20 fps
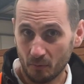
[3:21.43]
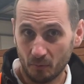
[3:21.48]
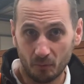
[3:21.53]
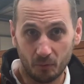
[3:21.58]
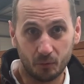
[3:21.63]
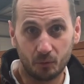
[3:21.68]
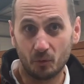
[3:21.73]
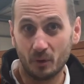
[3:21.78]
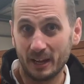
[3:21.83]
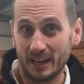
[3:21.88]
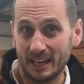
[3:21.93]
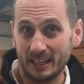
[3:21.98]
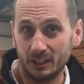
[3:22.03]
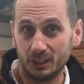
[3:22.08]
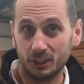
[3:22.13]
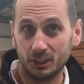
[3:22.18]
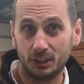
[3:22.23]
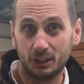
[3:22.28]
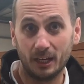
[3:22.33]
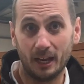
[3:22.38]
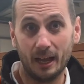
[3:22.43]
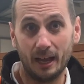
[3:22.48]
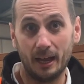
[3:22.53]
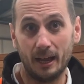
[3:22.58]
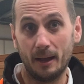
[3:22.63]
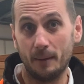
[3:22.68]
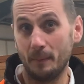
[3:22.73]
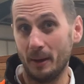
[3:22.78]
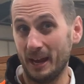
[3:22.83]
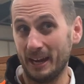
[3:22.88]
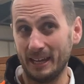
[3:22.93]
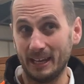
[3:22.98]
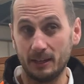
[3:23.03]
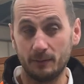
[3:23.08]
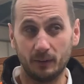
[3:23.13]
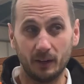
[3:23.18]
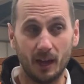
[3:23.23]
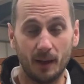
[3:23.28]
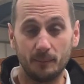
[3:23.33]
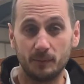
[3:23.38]
3 inch, and
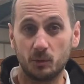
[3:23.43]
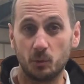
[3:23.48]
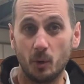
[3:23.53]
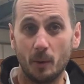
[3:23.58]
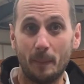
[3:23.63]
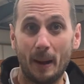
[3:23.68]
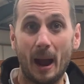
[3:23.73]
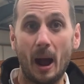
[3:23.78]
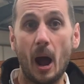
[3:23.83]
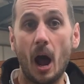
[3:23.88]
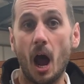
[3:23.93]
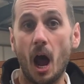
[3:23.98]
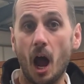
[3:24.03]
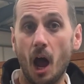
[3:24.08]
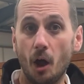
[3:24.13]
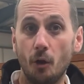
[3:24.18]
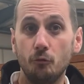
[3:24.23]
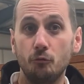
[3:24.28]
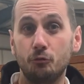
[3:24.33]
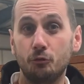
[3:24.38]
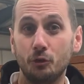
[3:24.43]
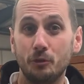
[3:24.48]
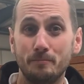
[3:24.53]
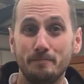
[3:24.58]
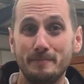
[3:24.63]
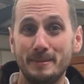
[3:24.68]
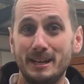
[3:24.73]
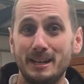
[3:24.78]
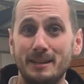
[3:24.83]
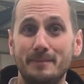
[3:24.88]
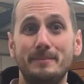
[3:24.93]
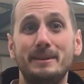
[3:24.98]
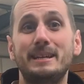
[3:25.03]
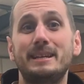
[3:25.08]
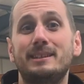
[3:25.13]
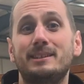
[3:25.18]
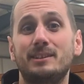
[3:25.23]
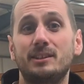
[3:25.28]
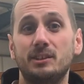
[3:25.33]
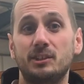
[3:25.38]
even up to about 100
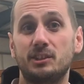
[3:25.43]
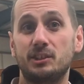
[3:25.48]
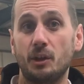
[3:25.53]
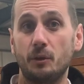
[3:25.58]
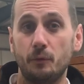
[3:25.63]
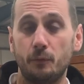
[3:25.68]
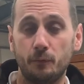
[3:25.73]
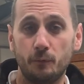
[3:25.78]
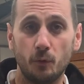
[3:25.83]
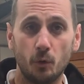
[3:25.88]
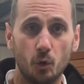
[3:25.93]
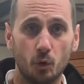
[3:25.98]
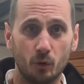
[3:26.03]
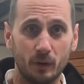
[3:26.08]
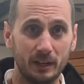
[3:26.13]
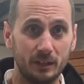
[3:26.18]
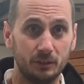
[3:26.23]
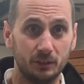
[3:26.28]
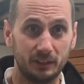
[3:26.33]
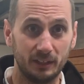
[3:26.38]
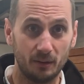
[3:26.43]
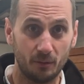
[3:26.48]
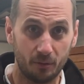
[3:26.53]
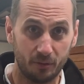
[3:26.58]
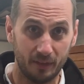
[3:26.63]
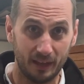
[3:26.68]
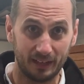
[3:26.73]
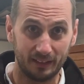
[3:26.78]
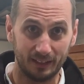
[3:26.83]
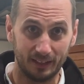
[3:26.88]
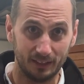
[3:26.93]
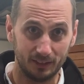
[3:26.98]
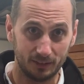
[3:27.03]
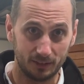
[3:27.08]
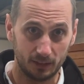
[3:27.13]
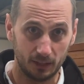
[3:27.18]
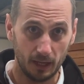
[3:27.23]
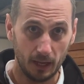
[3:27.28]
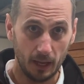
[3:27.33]
millimeters, so 4 inch in thickness.